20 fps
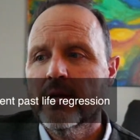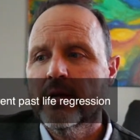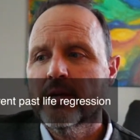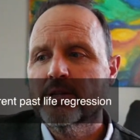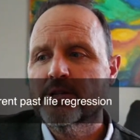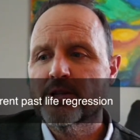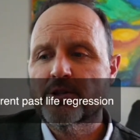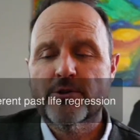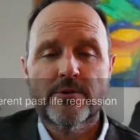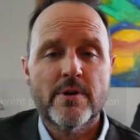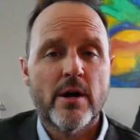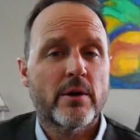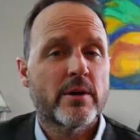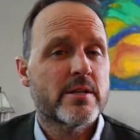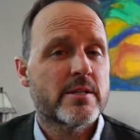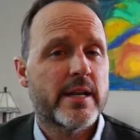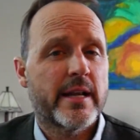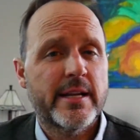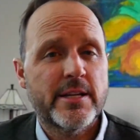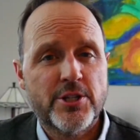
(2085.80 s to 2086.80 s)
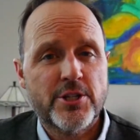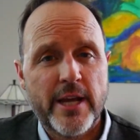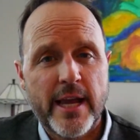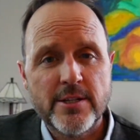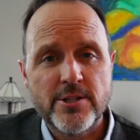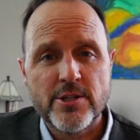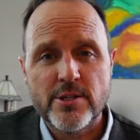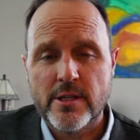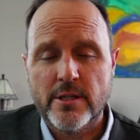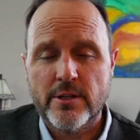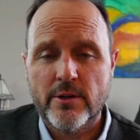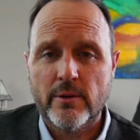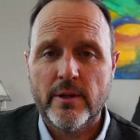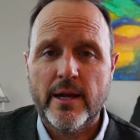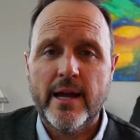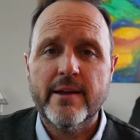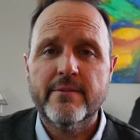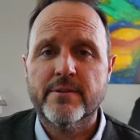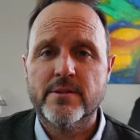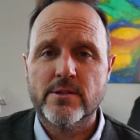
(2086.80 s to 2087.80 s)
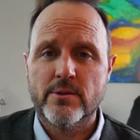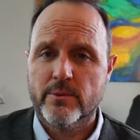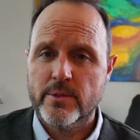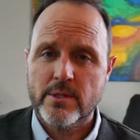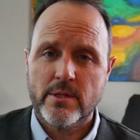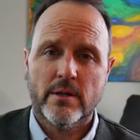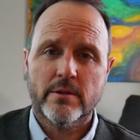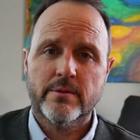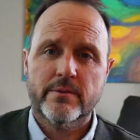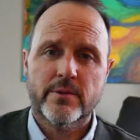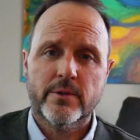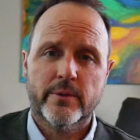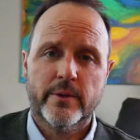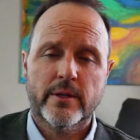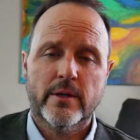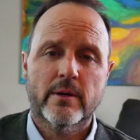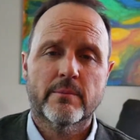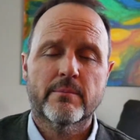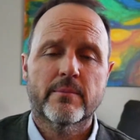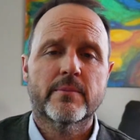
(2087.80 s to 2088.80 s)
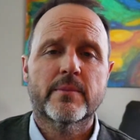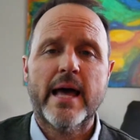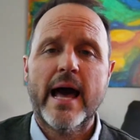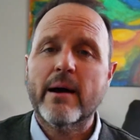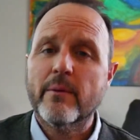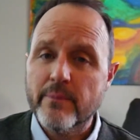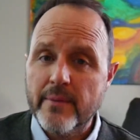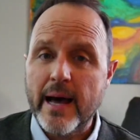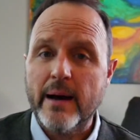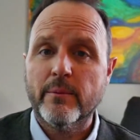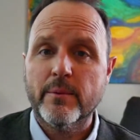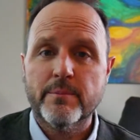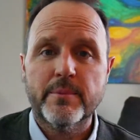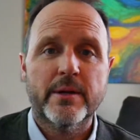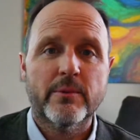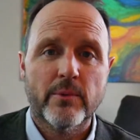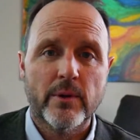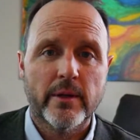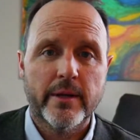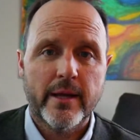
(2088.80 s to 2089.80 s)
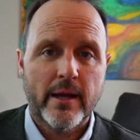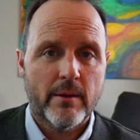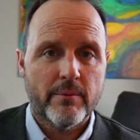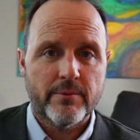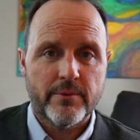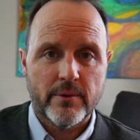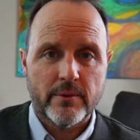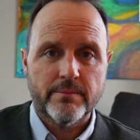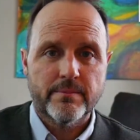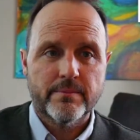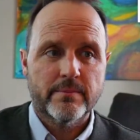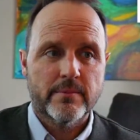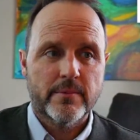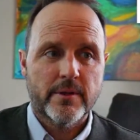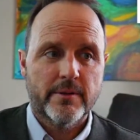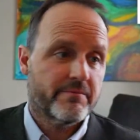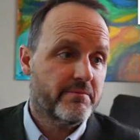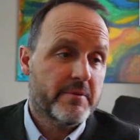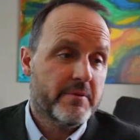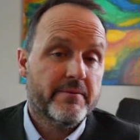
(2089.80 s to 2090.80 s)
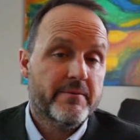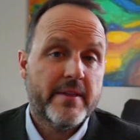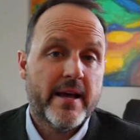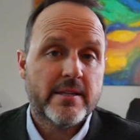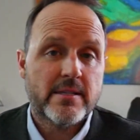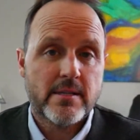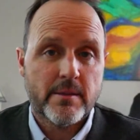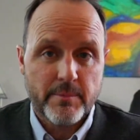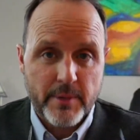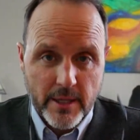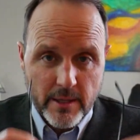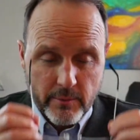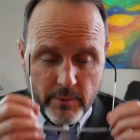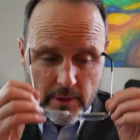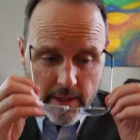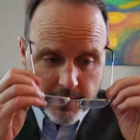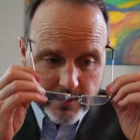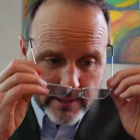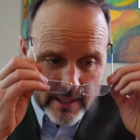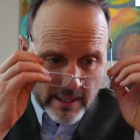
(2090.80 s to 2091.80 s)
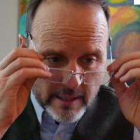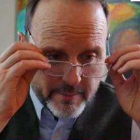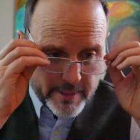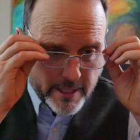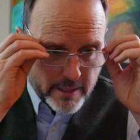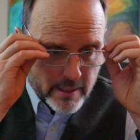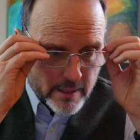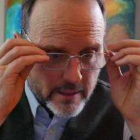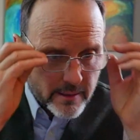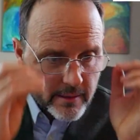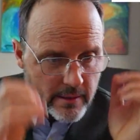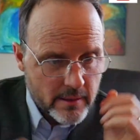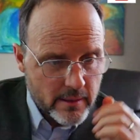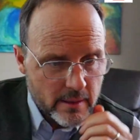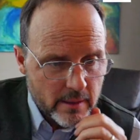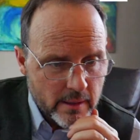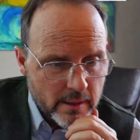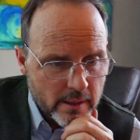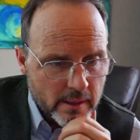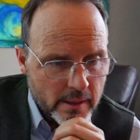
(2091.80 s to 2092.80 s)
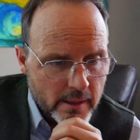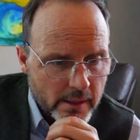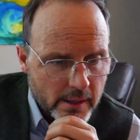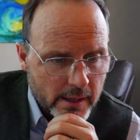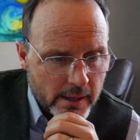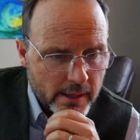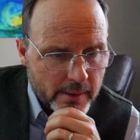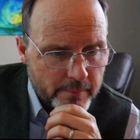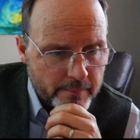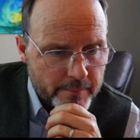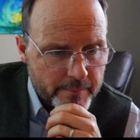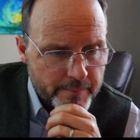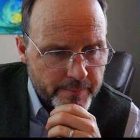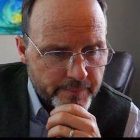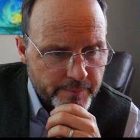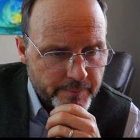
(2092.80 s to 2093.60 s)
Did you notice any changes in your life as a result of doing them? That would be really helpful if that's something you would like to comment on.